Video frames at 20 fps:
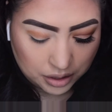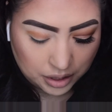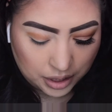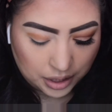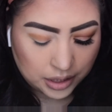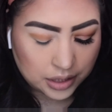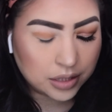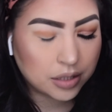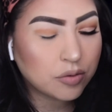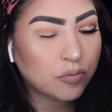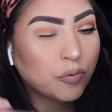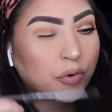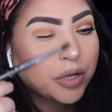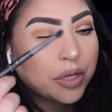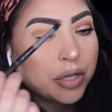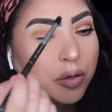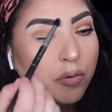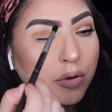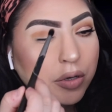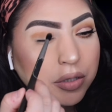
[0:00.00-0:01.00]
And
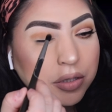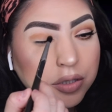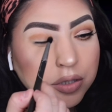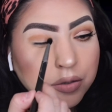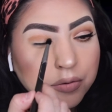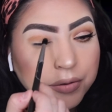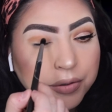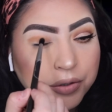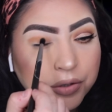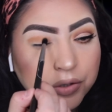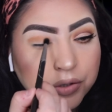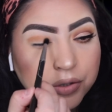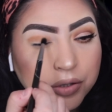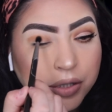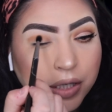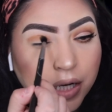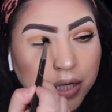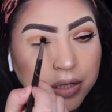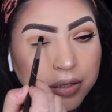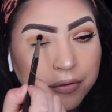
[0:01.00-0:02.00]
what you want to do is just
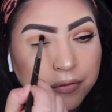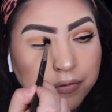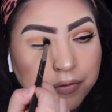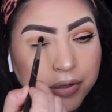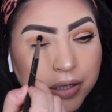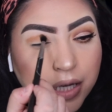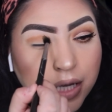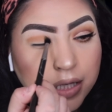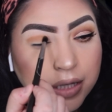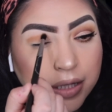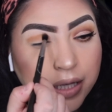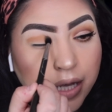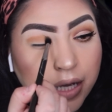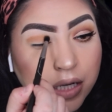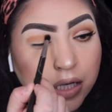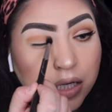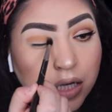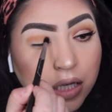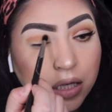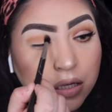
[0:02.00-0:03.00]
kind of get
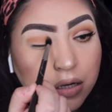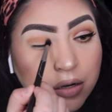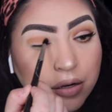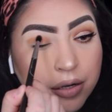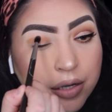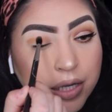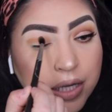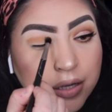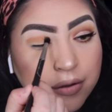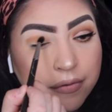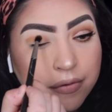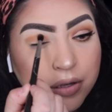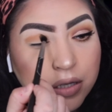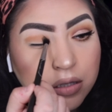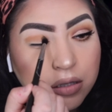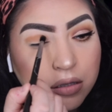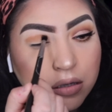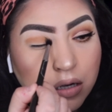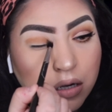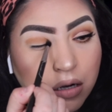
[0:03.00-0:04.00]
that color
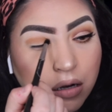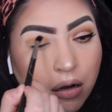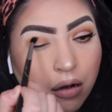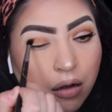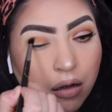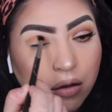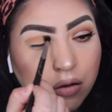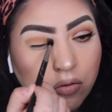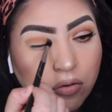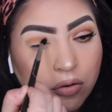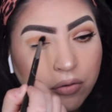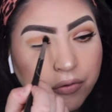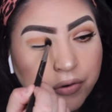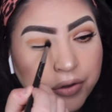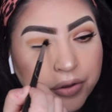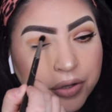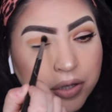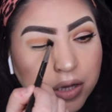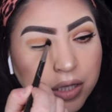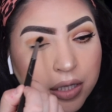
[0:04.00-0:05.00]
even all
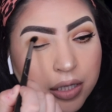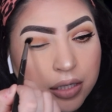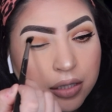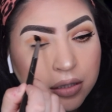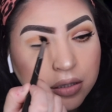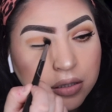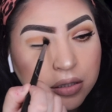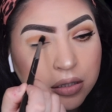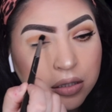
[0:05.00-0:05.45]
over the lid.